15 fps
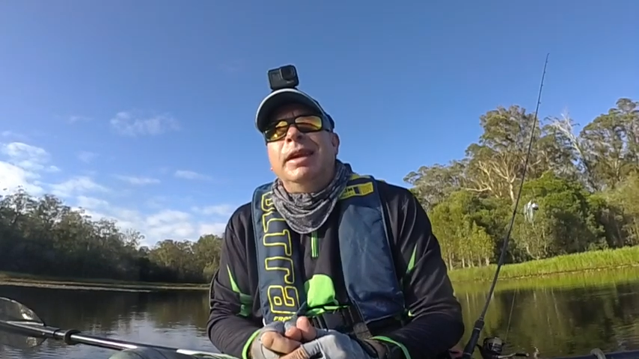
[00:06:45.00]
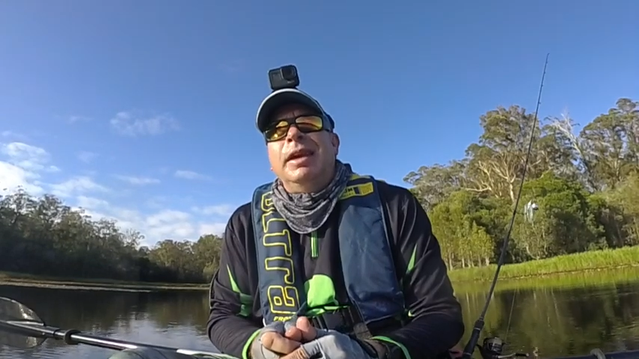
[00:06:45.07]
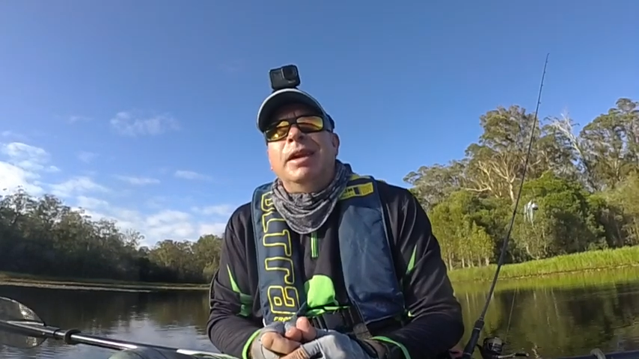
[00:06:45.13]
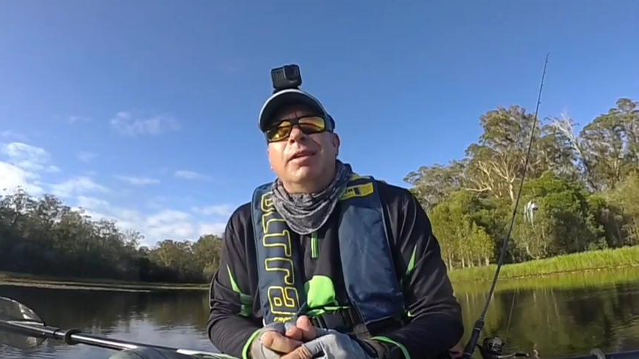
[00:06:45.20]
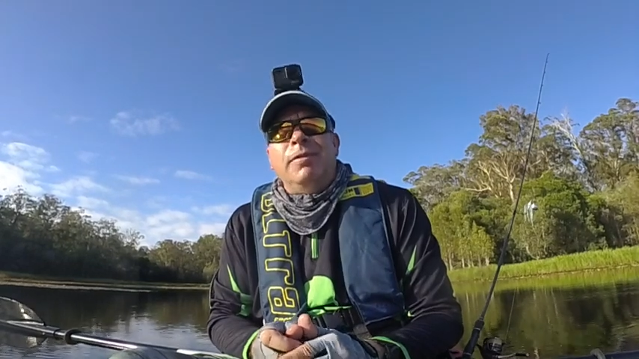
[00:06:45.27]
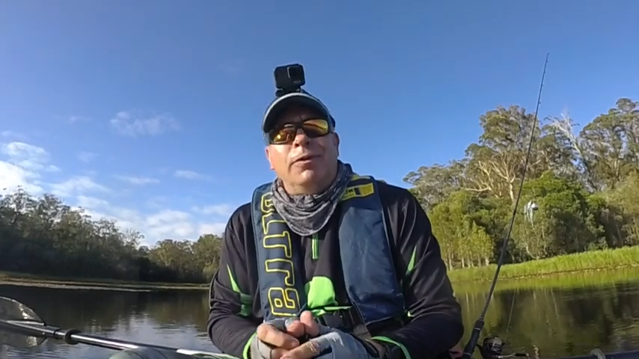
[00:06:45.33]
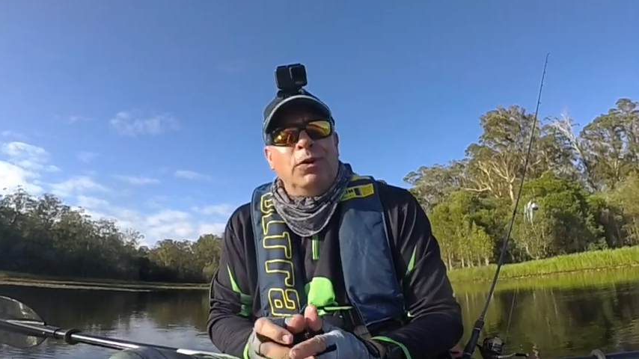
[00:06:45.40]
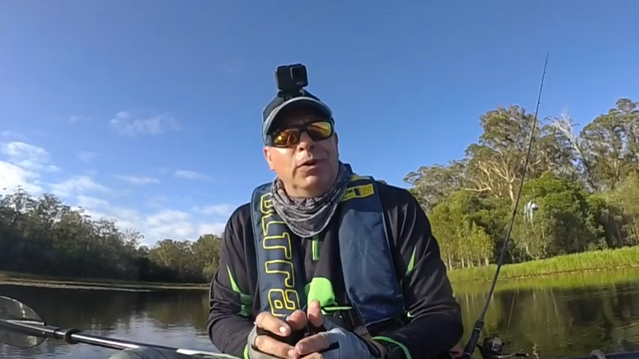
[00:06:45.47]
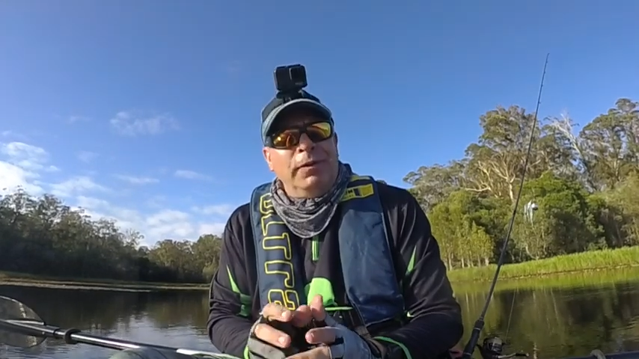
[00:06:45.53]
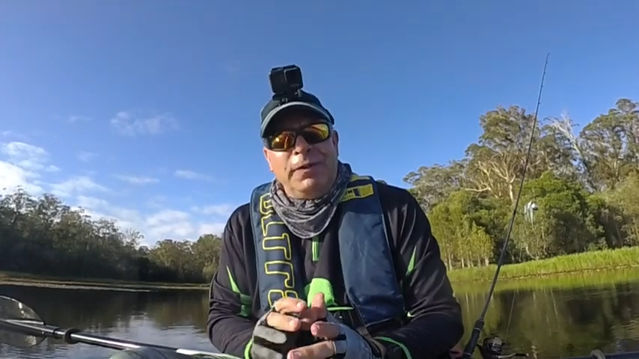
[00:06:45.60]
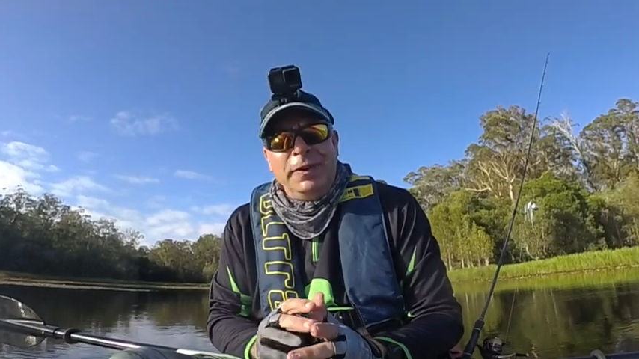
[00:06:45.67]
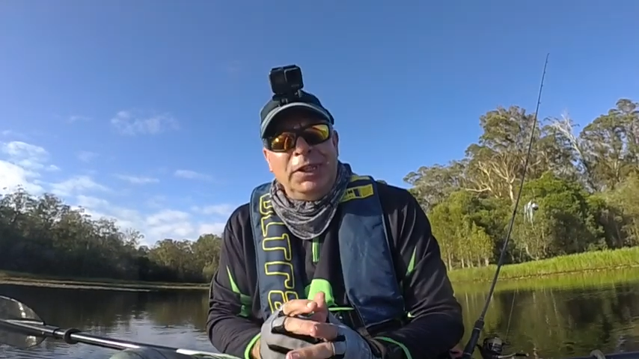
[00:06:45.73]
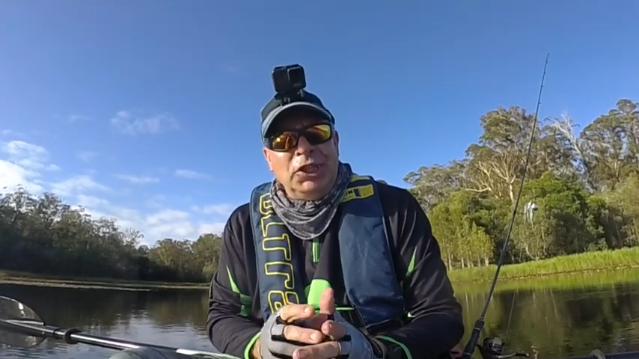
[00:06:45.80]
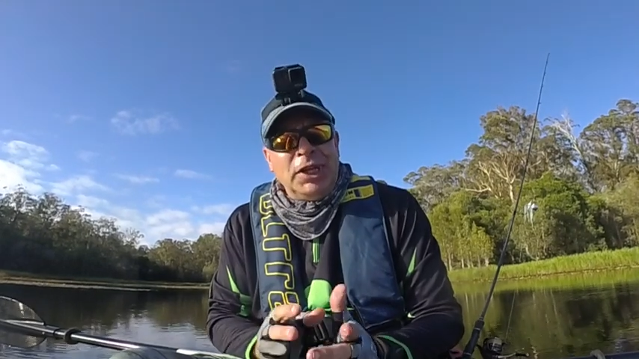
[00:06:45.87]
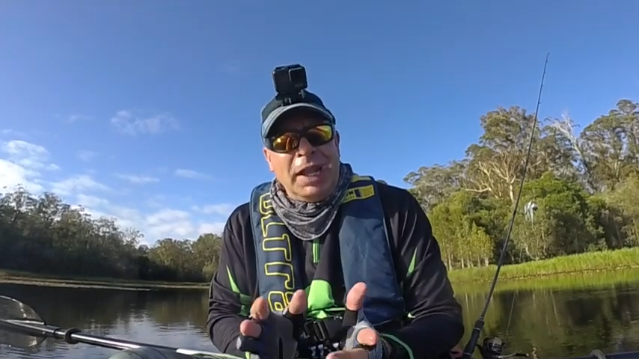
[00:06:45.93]
And I've caught
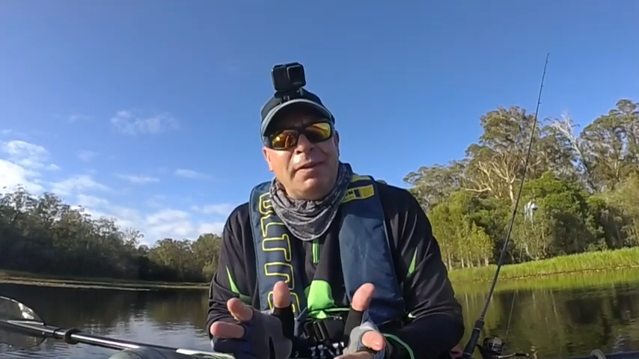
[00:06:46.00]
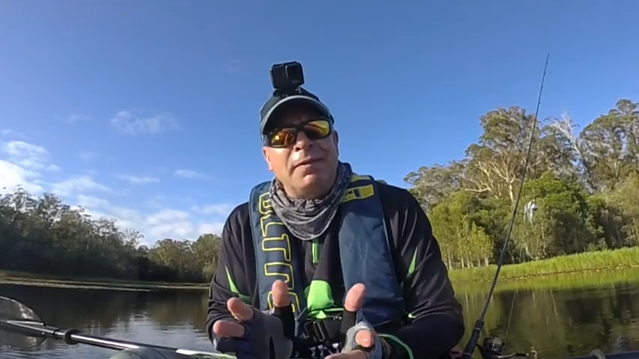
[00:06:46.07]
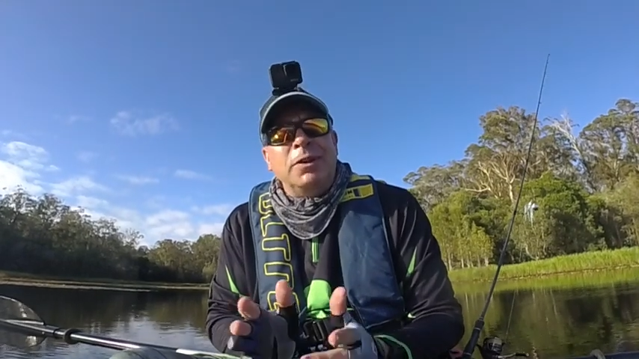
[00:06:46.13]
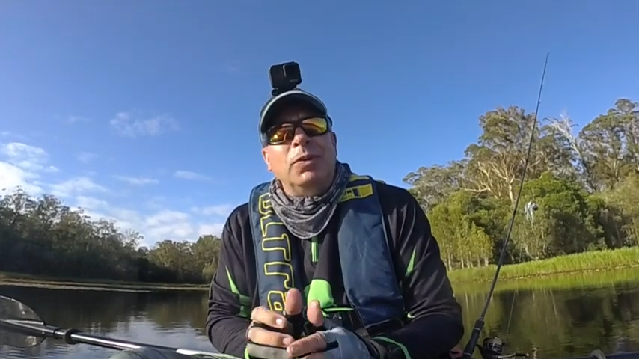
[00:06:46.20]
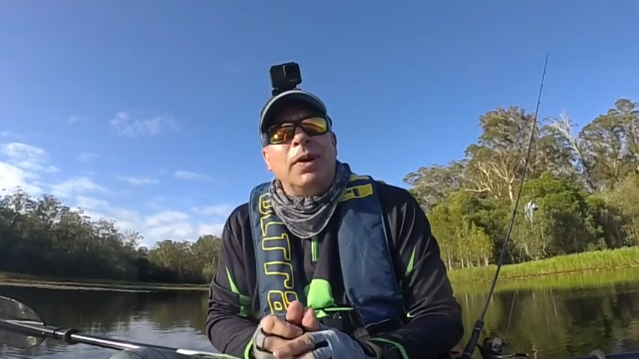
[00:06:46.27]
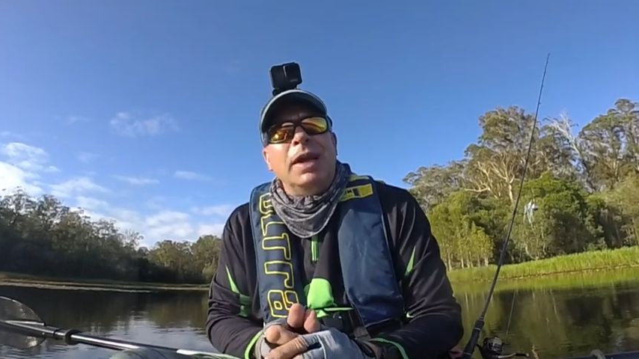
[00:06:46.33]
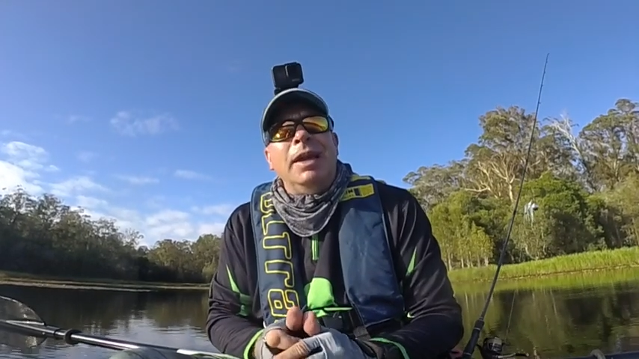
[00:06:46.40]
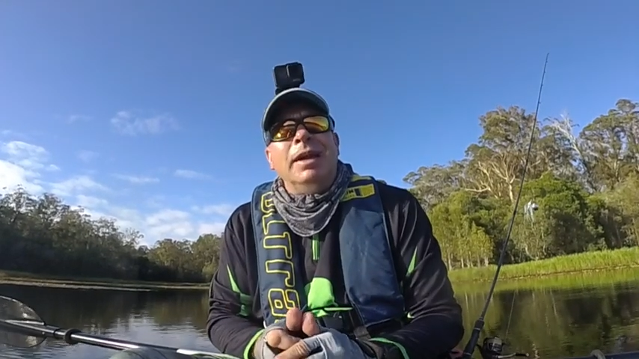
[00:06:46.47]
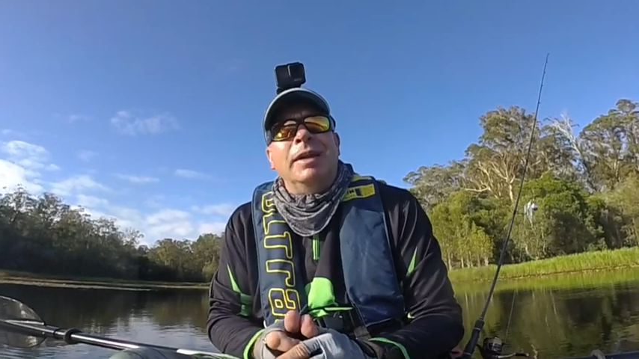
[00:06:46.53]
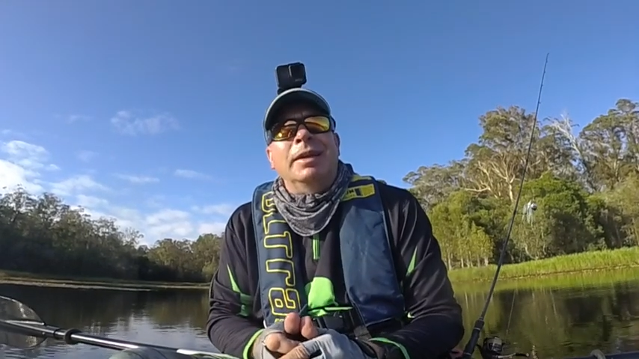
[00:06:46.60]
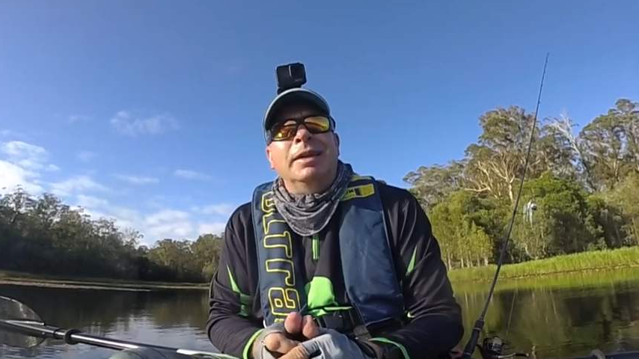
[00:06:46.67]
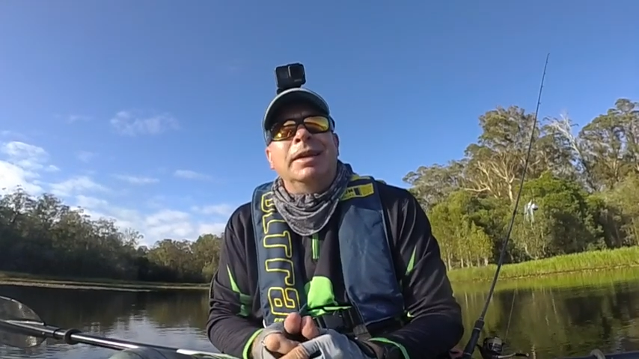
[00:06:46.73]
fish everywhere.